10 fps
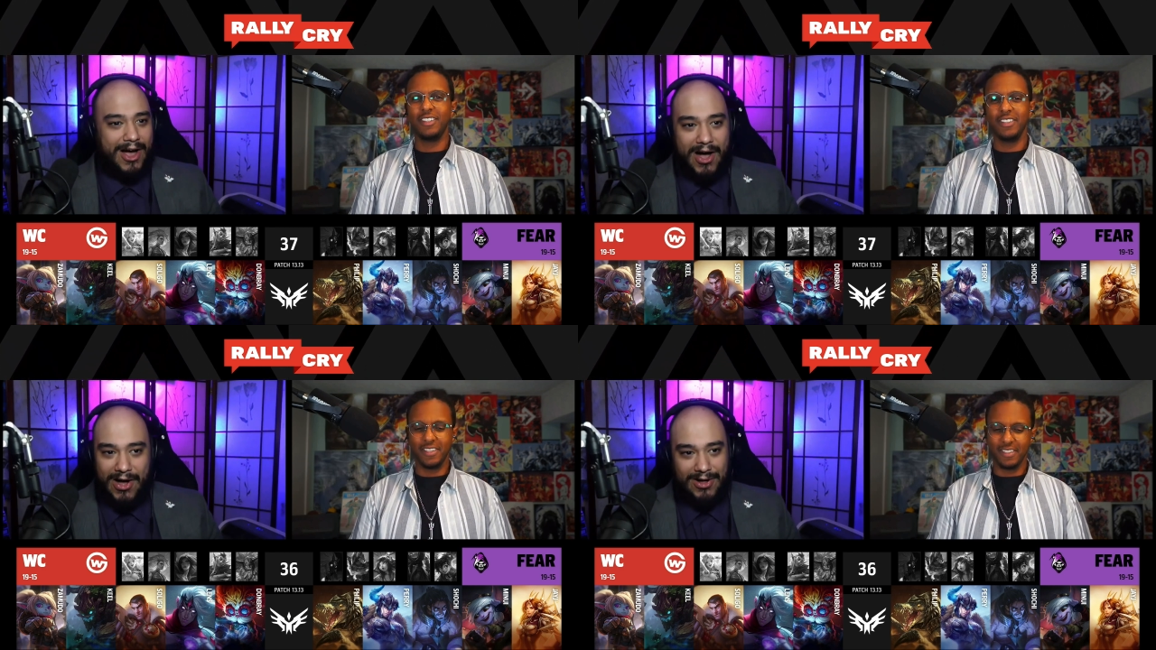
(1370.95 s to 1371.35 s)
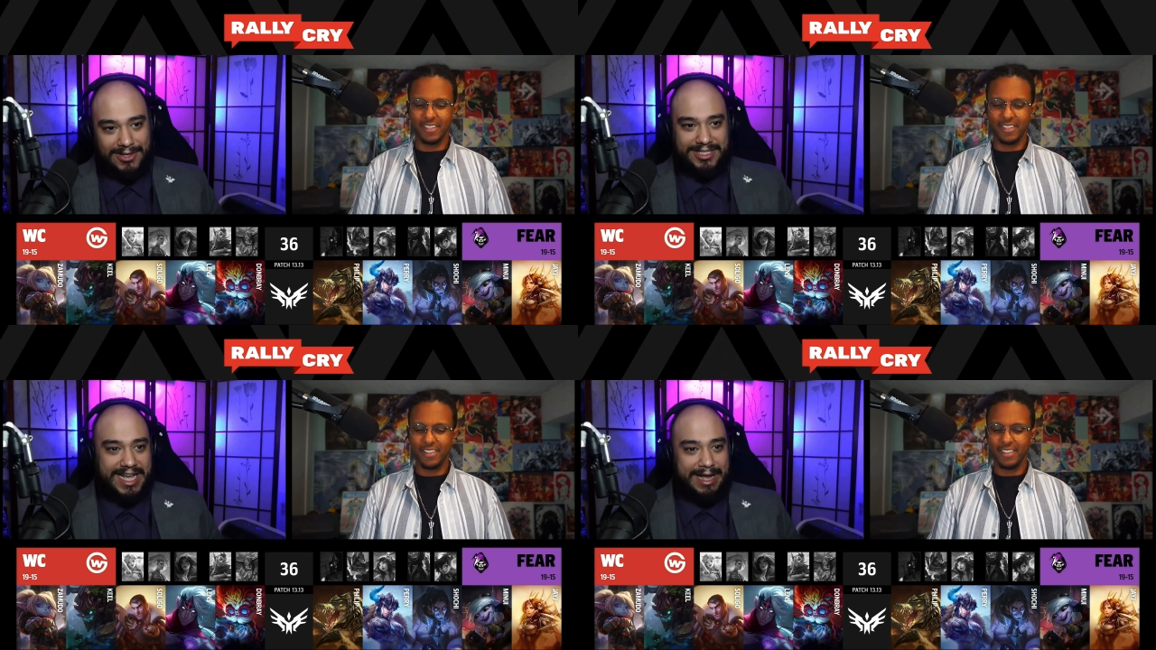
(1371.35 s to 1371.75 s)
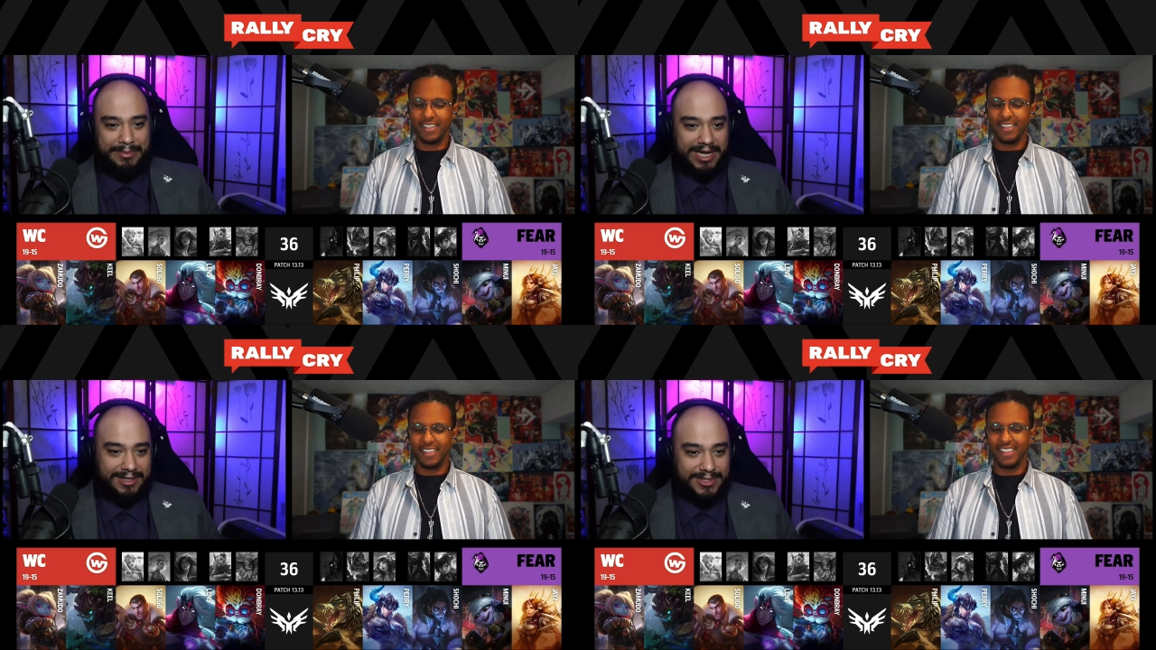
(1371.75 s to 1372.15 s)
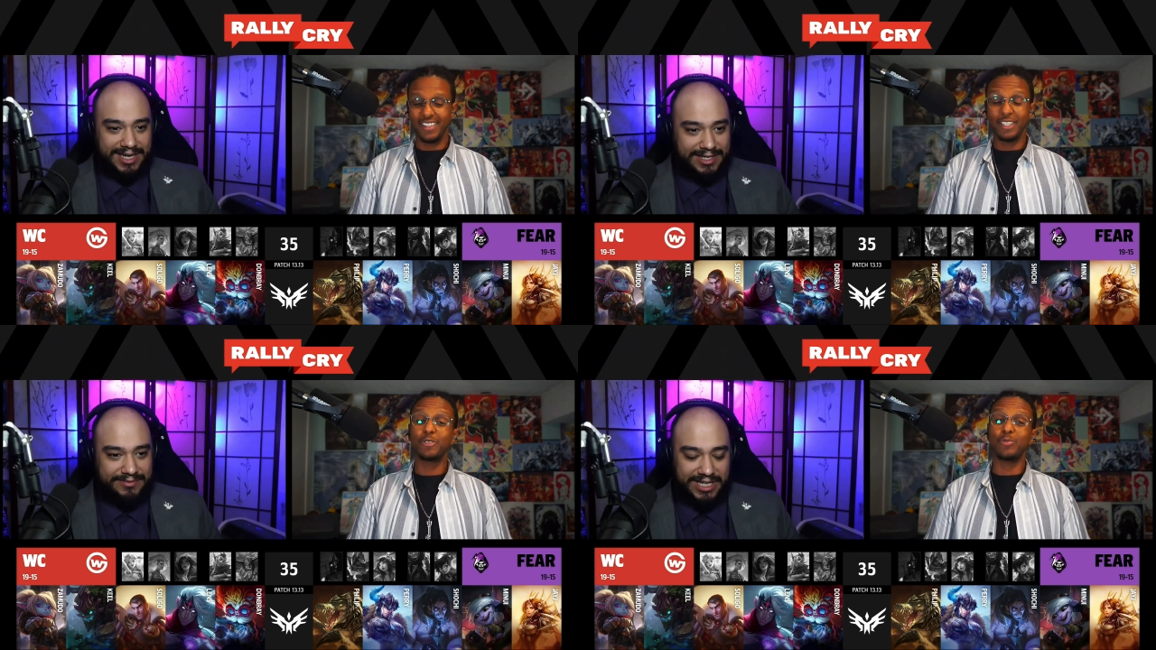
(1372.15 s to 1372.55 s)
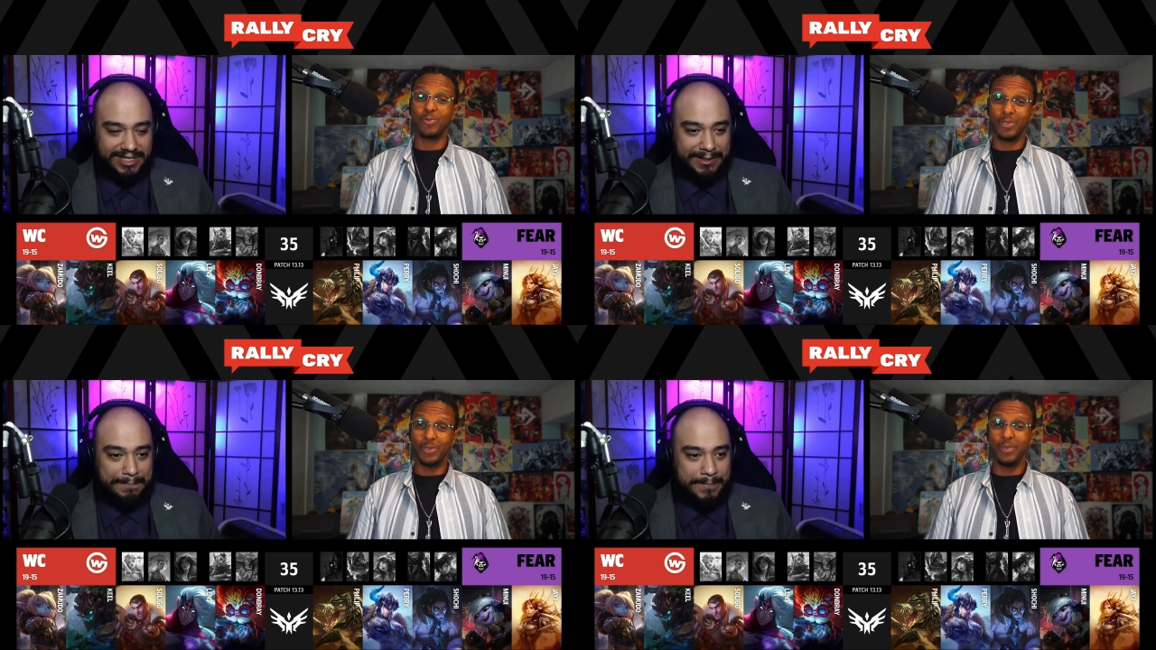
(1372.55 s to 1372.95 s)
Speaker 1: all day, man. It was kind of
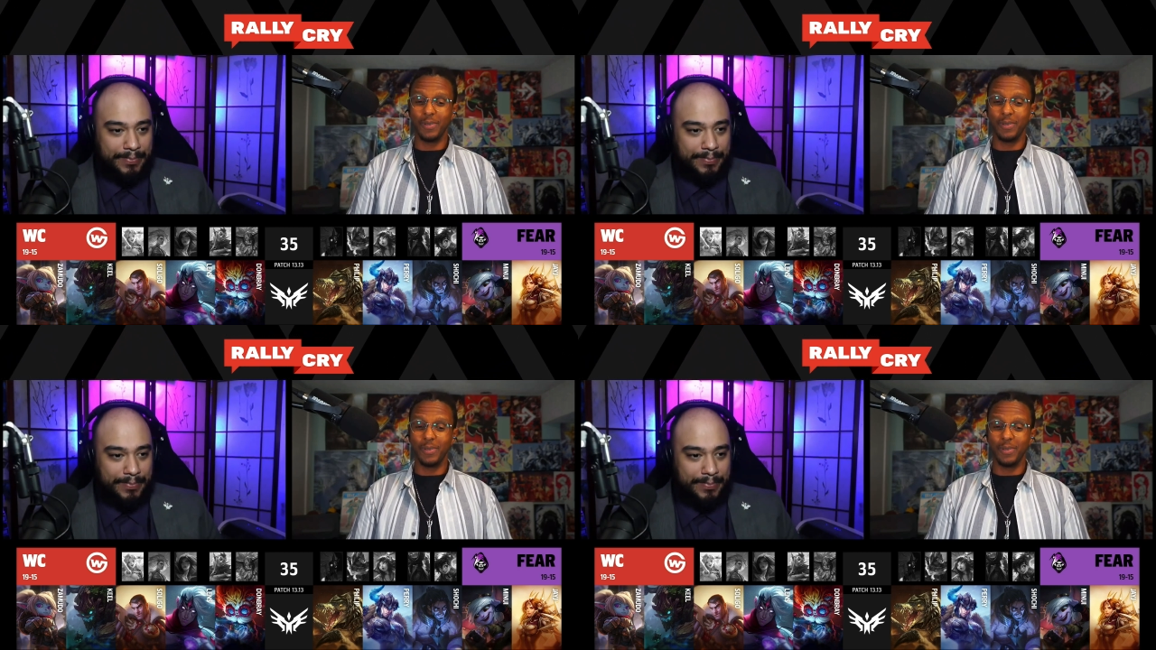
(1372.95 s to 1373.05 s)
nutty.